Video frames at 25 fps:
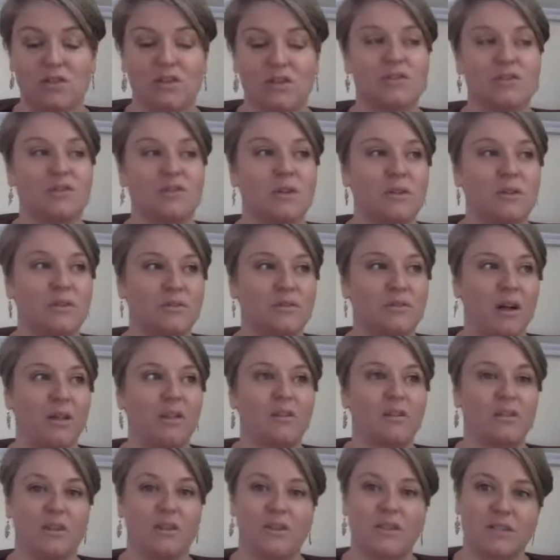And so I
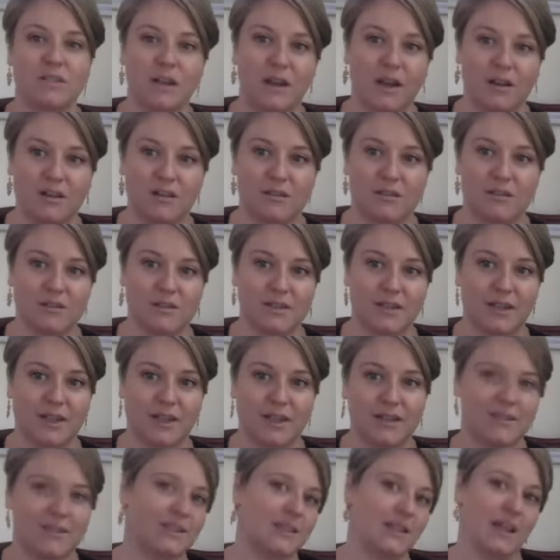followed all the doctors to
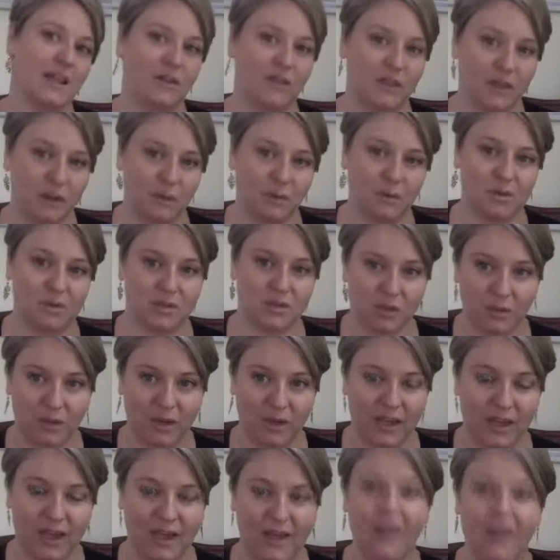kind of see how they were
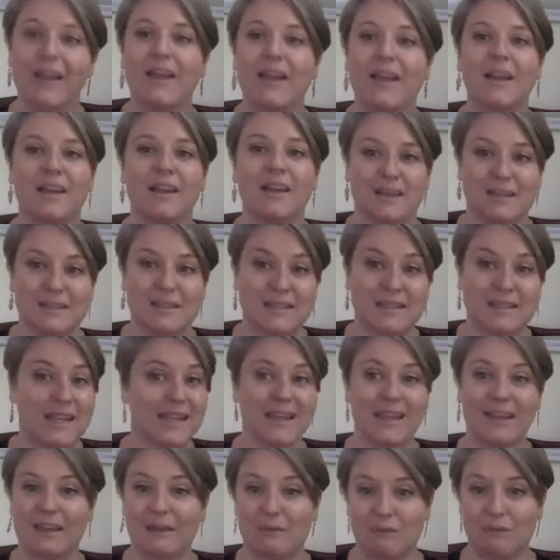doing it because they
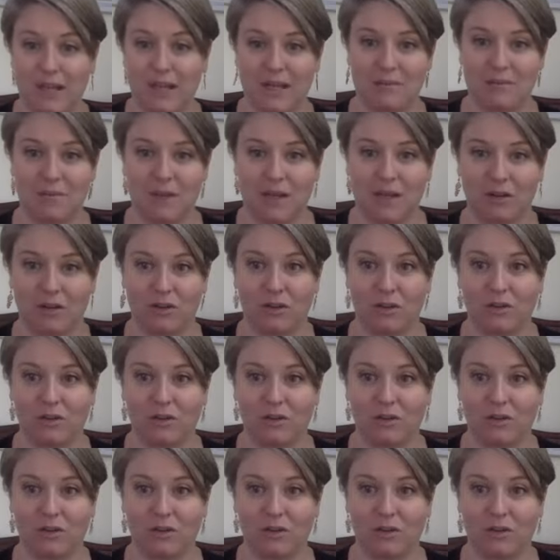can't give any medical